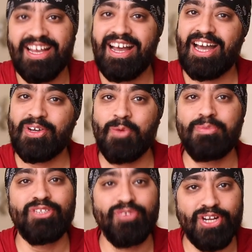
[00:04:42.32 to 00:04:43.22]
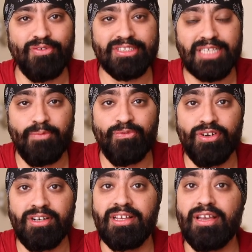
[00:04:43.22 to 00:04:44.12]
I hope this video was
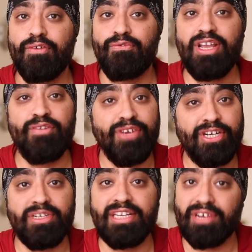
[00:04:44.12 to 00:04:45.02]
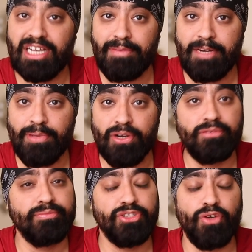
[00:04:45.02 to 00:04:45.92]
helpful. Feel free to leave a comment
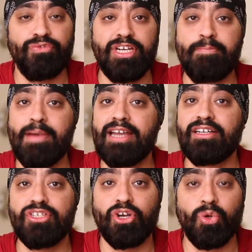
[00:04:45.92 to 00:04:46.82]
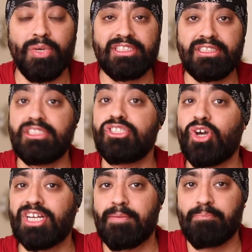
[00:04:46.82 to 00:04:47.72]
below. Your feedback, your questions,
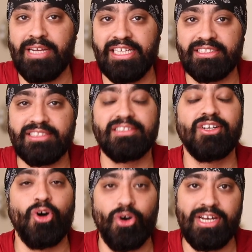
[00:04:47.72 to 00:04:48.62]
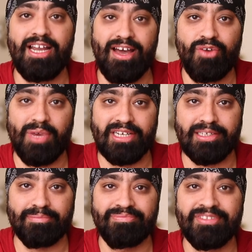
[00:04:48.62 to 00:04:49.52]
your complaints, all are
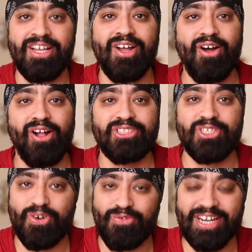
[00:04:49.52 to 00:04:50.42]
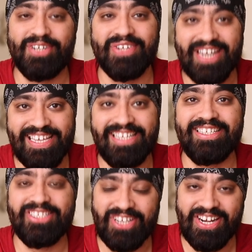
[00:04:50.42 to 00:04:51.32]
welcome. Also, don't forget to like,
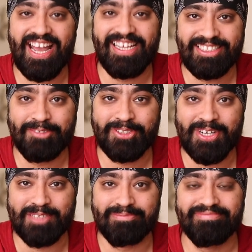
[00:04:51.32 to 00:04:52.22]
share and subscribe.